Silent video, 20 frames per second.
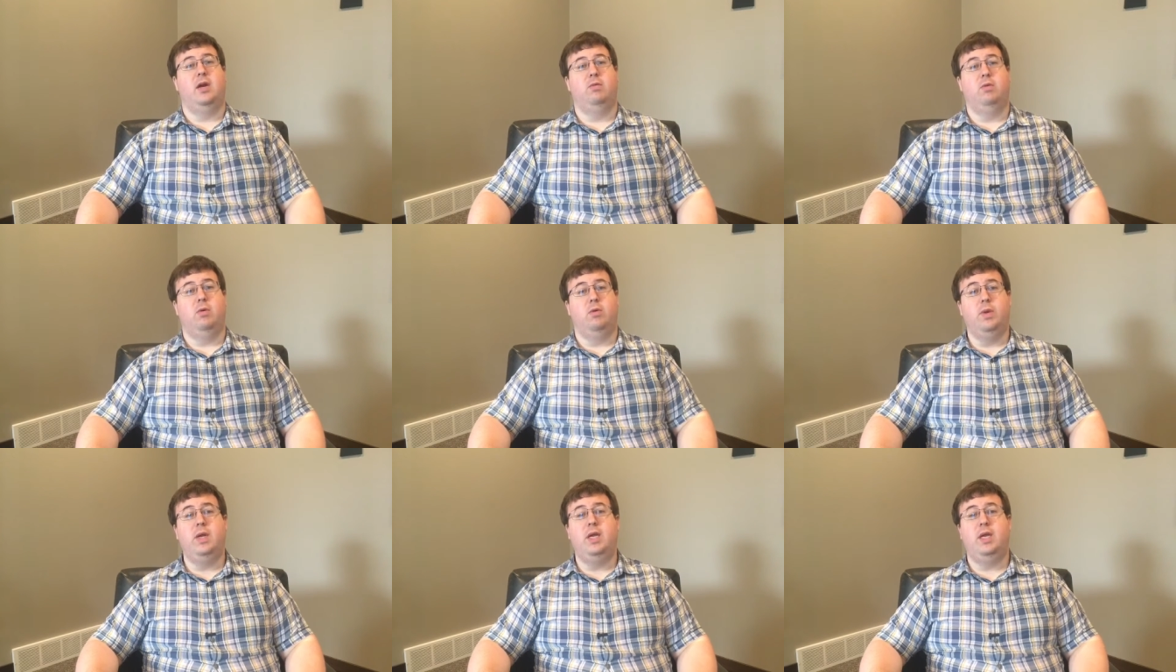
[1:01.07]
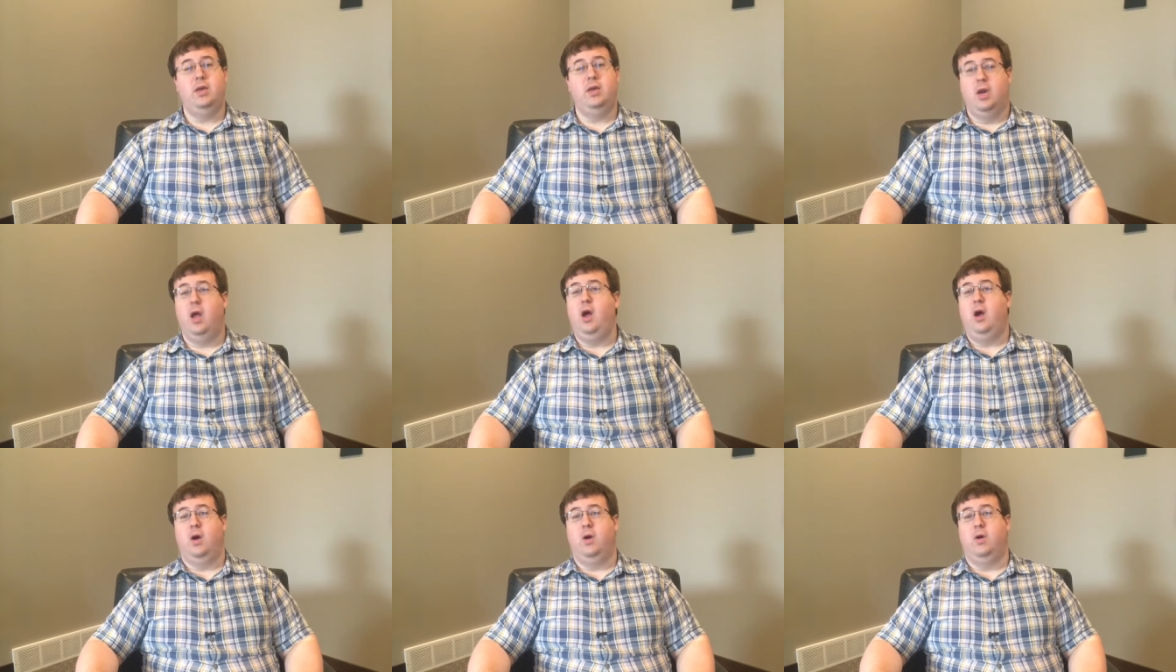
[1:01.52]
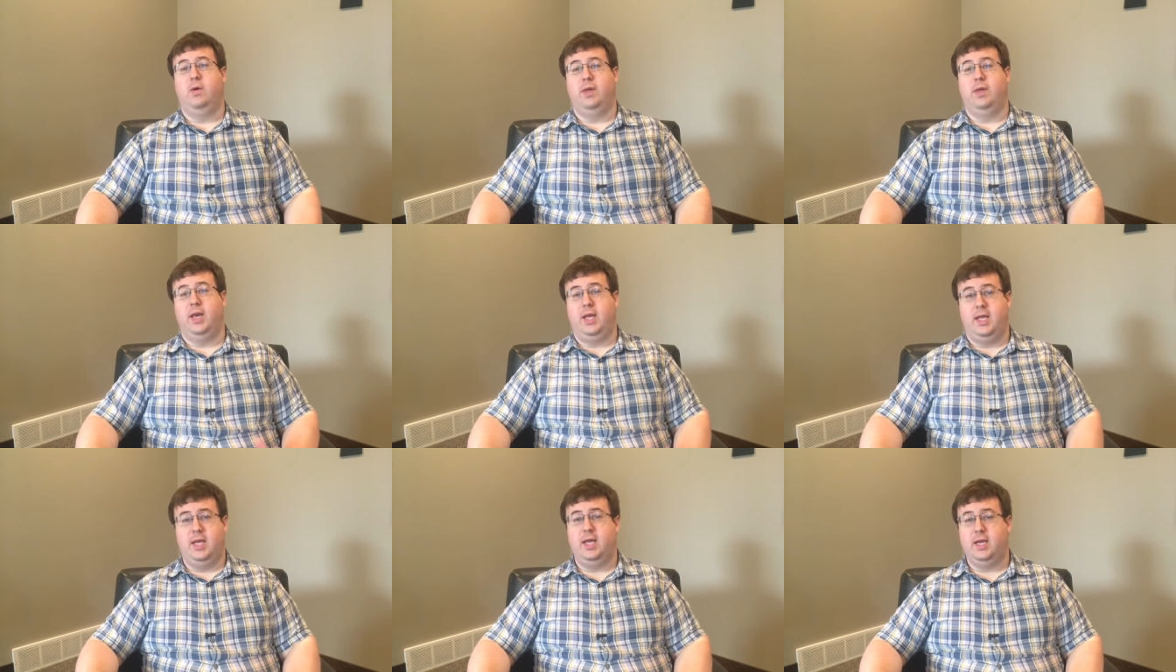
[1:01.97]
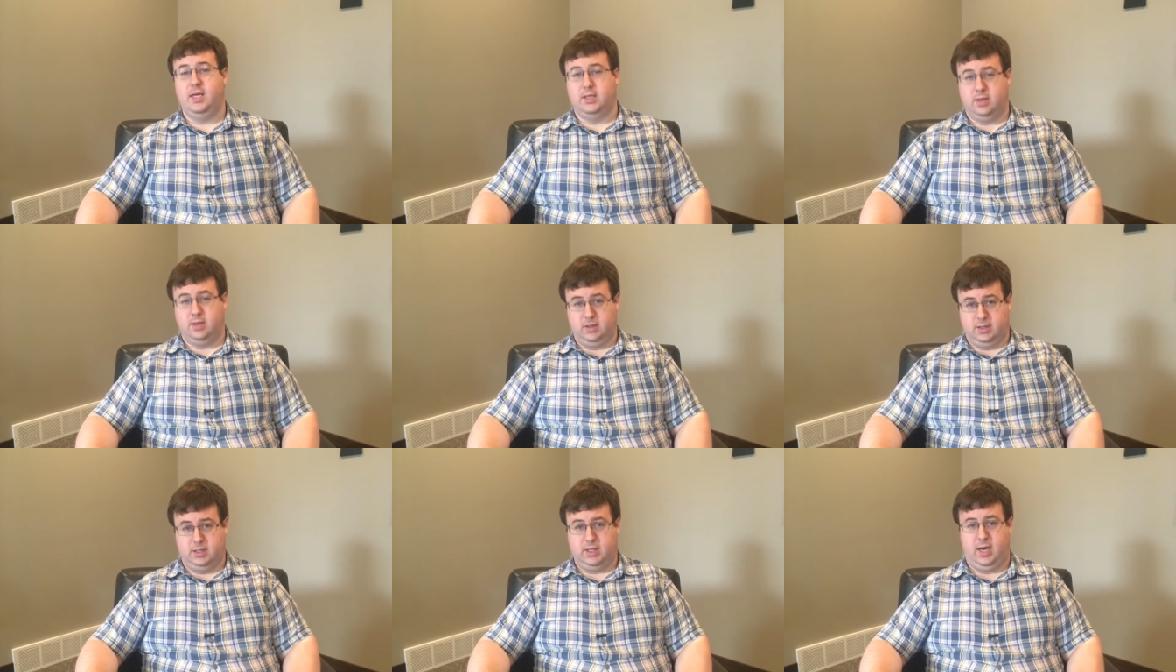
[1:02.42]
Well, we know that he is
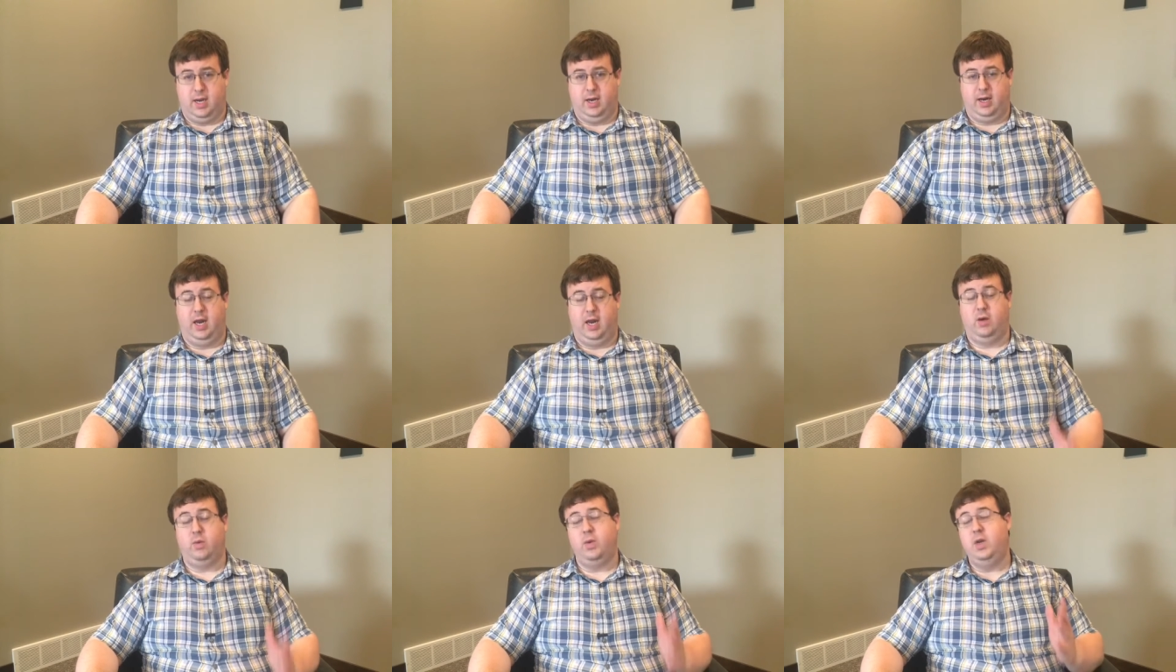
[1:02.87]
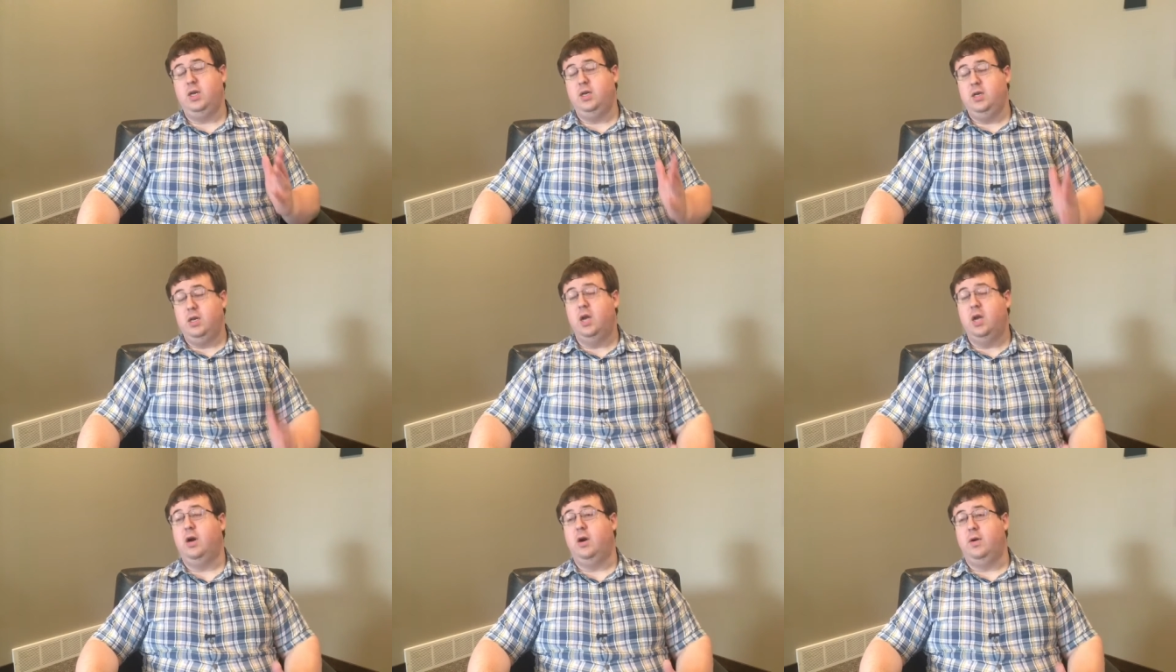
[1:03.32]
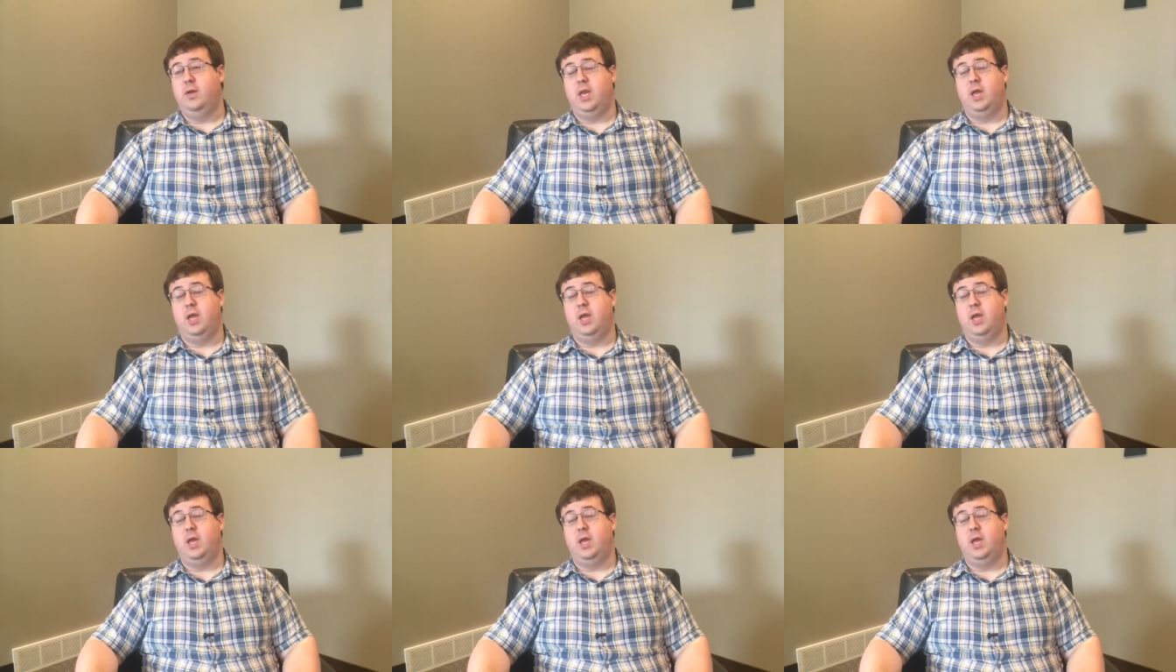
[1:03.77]
our son, and we know that he